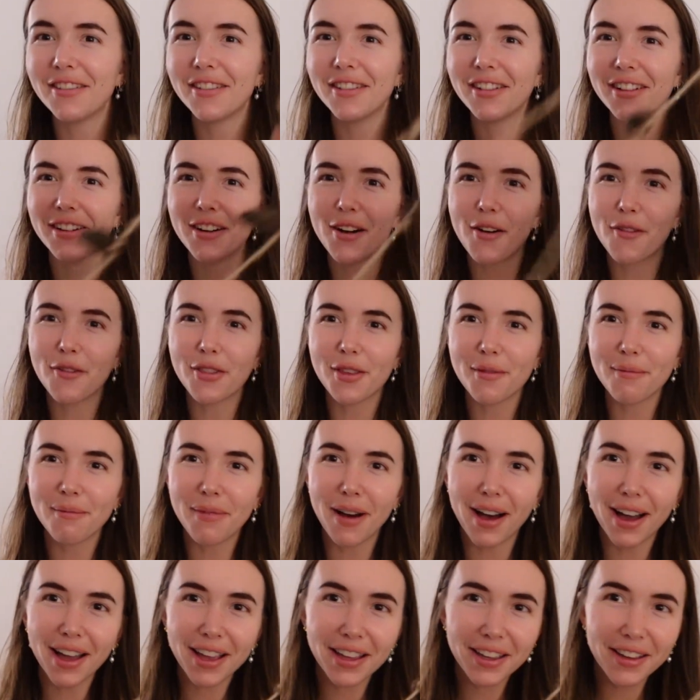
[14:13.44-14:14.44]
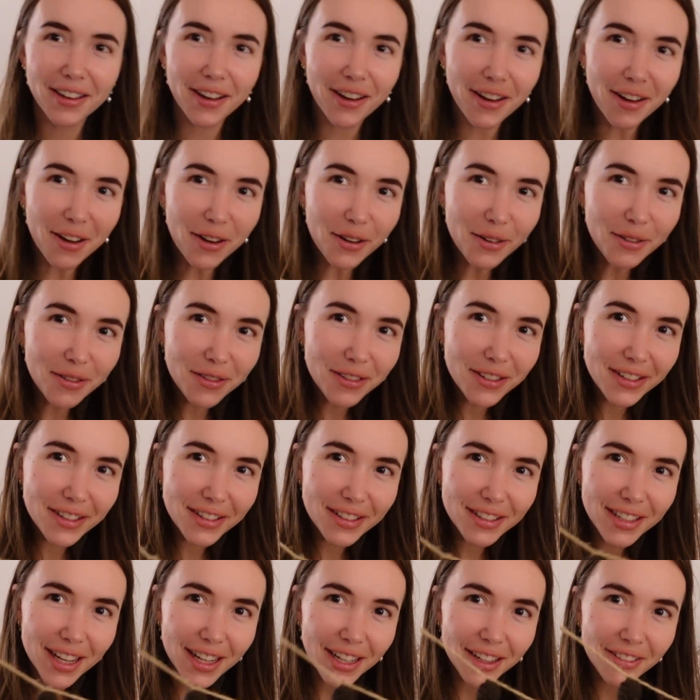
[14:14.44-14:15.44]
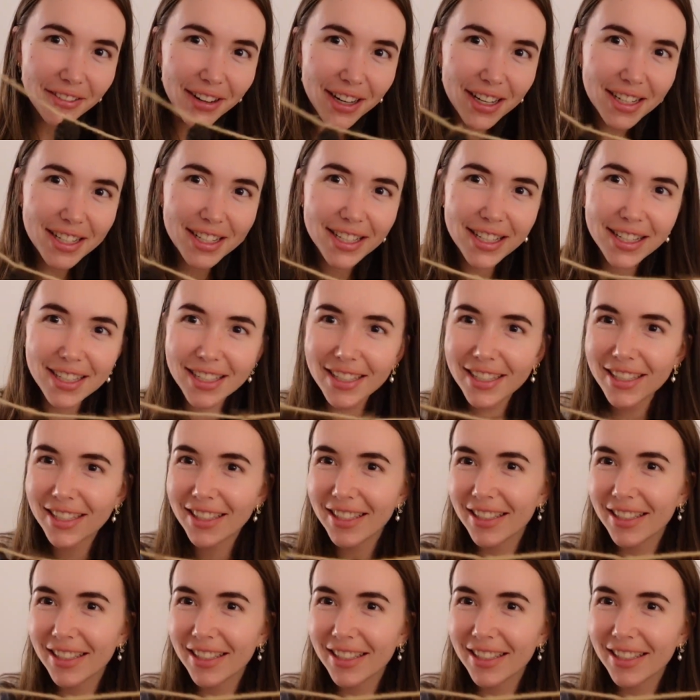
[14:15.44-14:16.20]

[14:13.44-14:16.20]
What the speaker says: of the pine cone decoration.